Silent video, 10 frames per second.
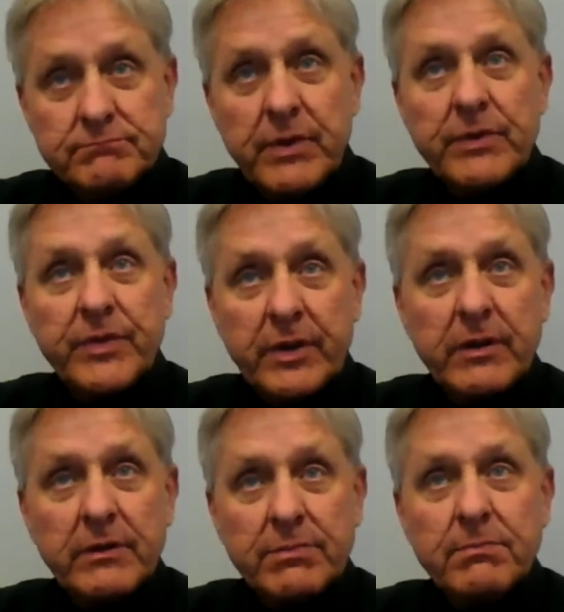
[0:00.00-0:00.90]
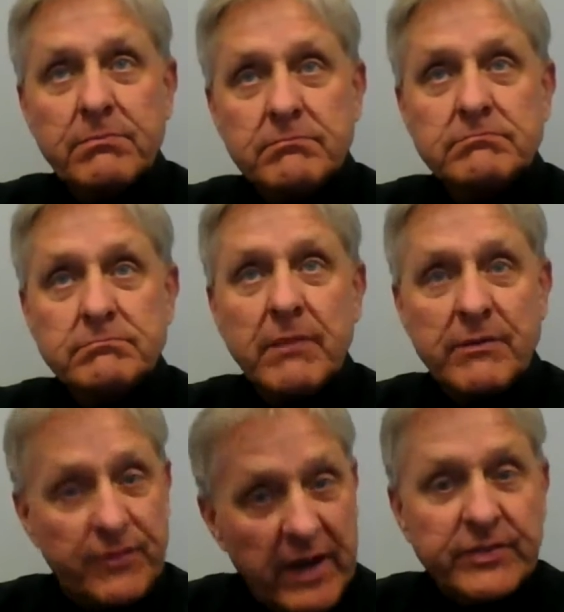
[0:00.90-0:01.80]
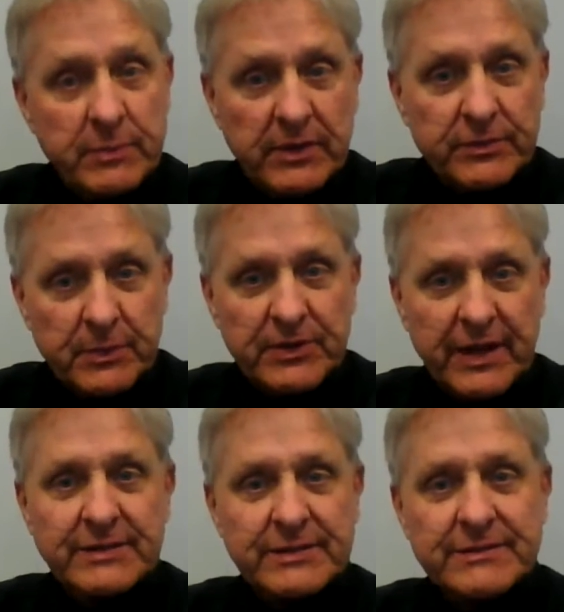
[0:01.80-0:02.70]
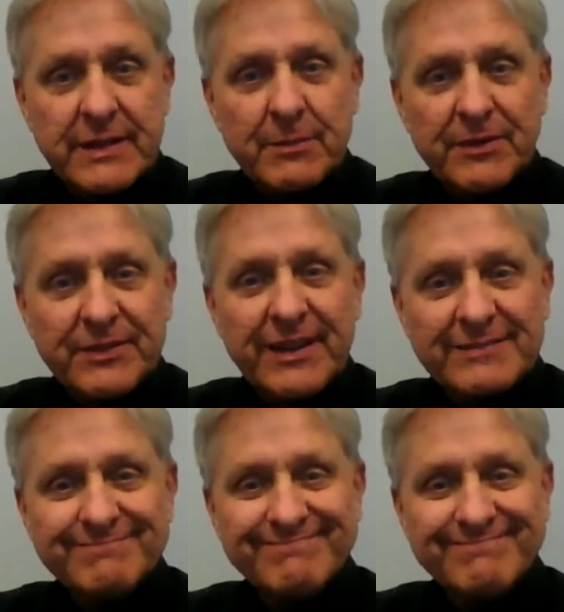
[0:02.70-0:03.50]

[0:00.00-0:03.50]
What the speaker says: their investment is protected. How about that?